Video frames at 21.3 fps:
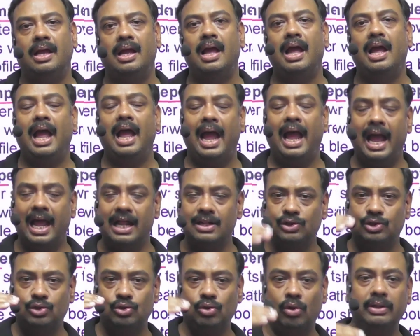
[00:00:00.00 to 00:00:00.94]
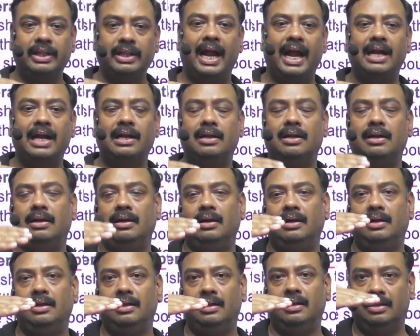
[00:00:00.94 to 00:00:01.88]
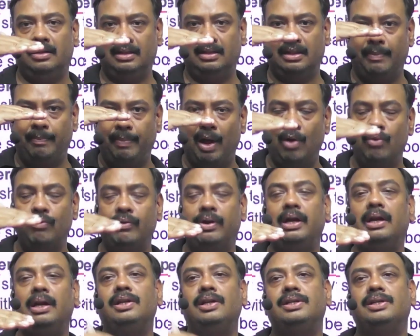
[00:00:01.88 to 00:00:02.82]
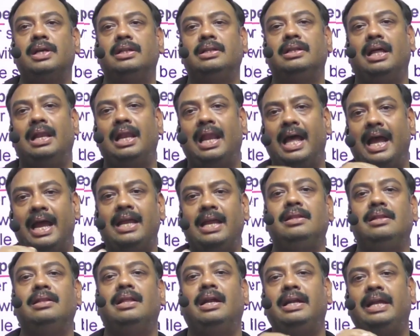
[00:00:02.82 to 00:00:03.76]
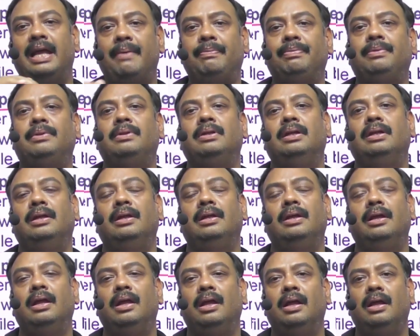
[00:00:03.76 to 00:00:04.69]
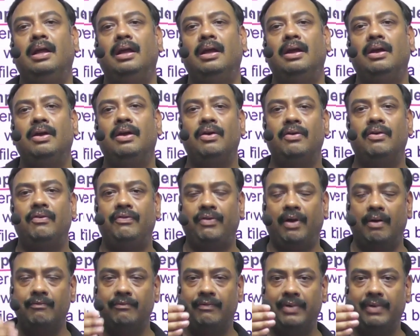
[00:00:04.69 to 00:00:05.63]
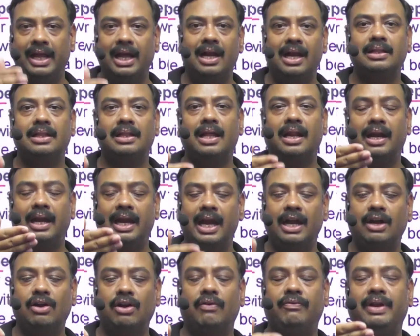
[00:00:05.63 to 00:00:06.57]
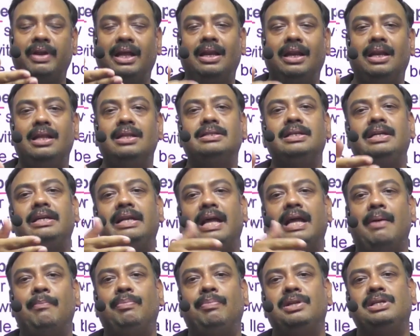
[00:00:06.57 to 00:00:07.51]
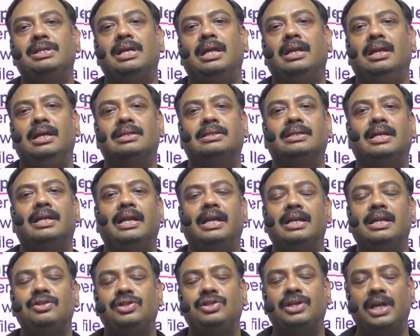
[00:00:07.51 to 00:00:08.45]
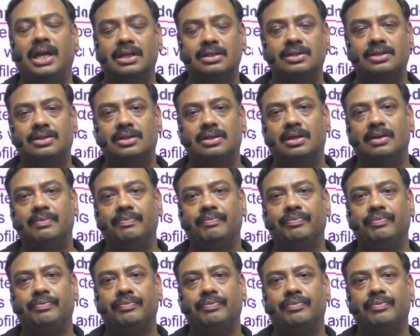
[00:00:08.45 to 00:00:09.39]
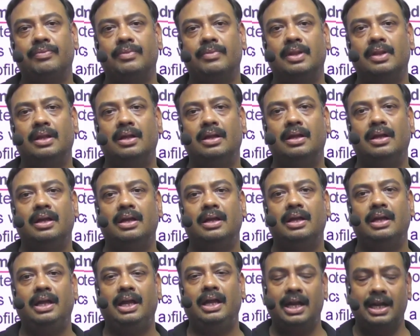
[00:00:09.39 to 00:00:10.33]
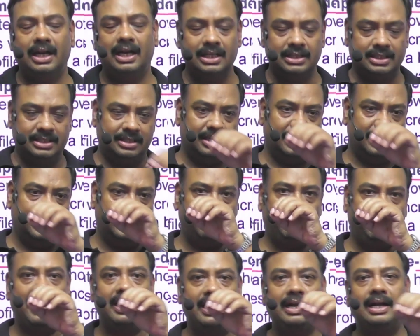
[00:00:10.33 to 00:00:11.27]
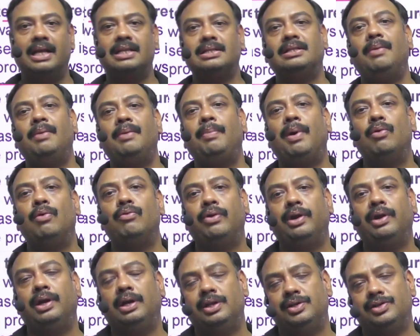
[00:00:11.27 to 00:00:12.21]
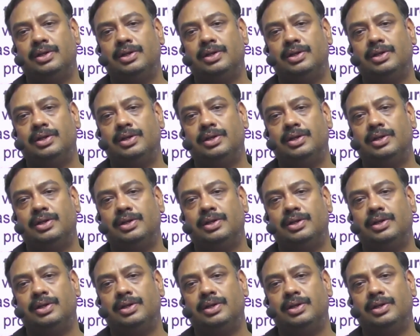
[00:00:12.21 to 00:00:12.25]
And so that the boundary region, the line, the depth from where the rate of decrease in temperature is getting changed, it is defined as the boundary region.